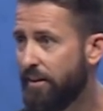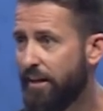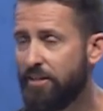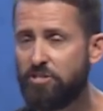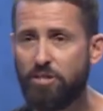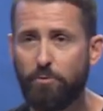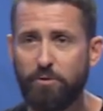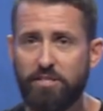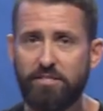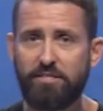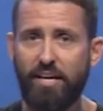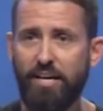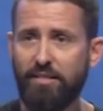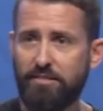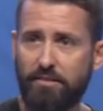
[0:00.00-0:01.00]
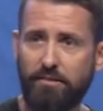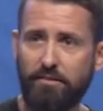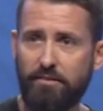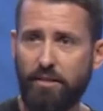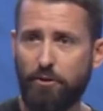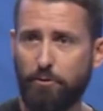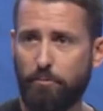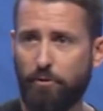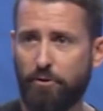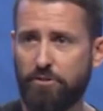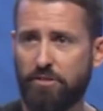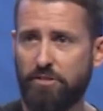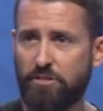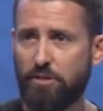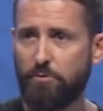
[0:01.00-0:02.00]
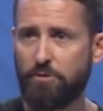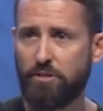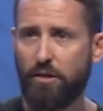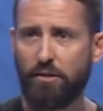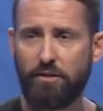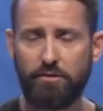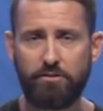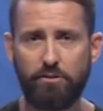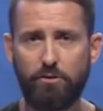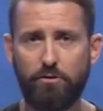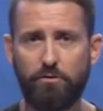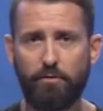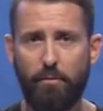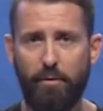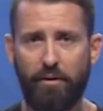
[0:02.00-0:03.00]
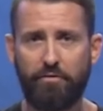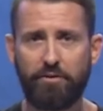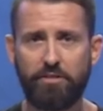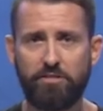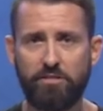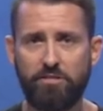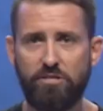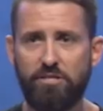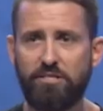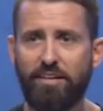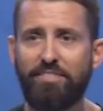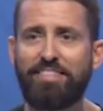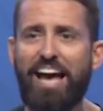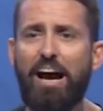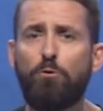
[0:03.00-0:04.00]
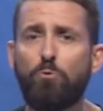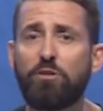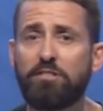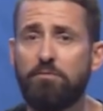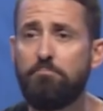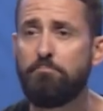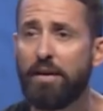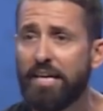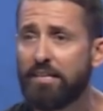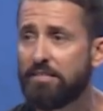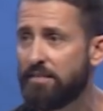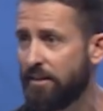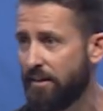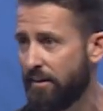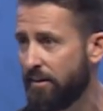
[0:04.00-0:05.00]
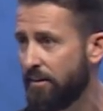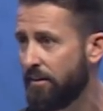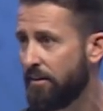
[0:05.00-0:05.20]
And she would say to the other person that she was talking to about this, She said, That was amazing.